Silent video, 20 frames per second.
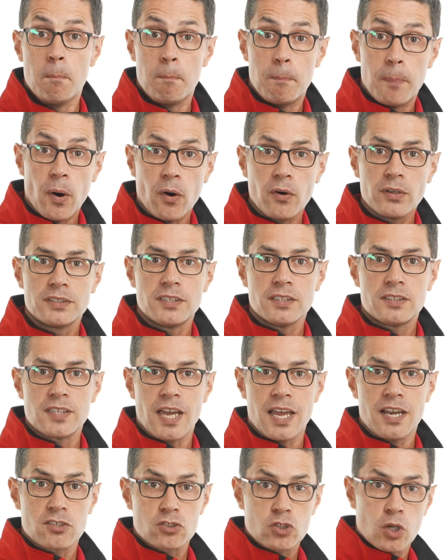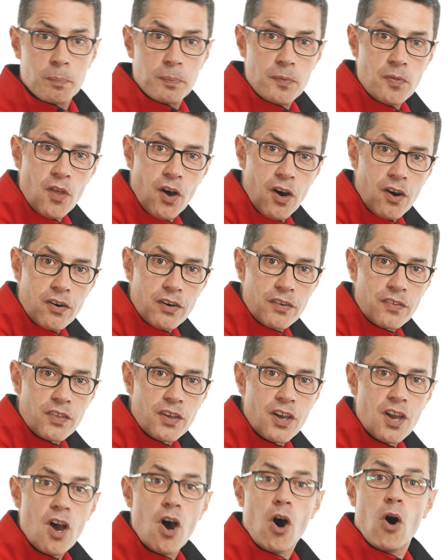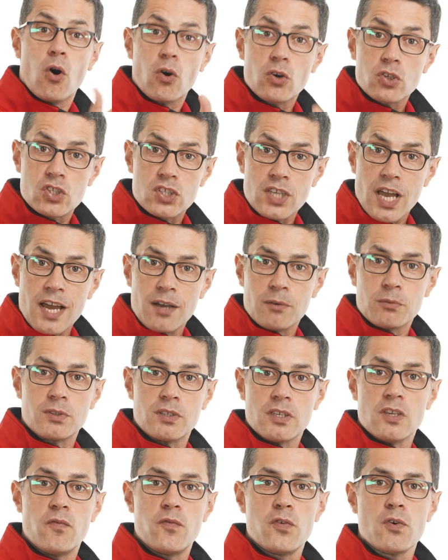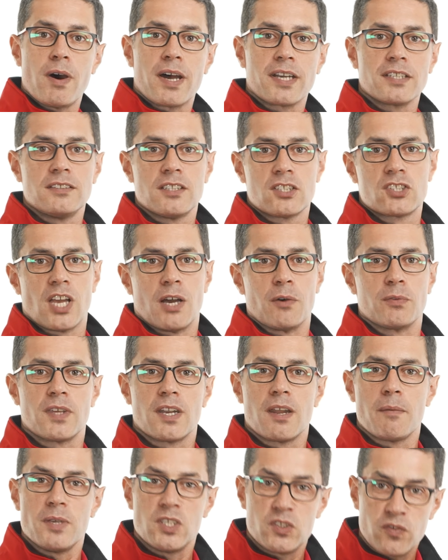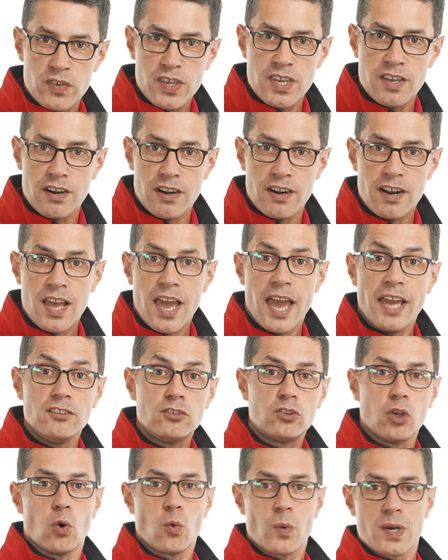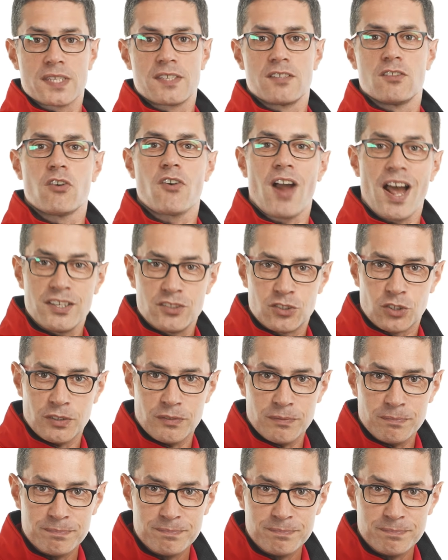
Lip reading: point the telescope north or south if you are in the southern hemisphere, and towards the horizon.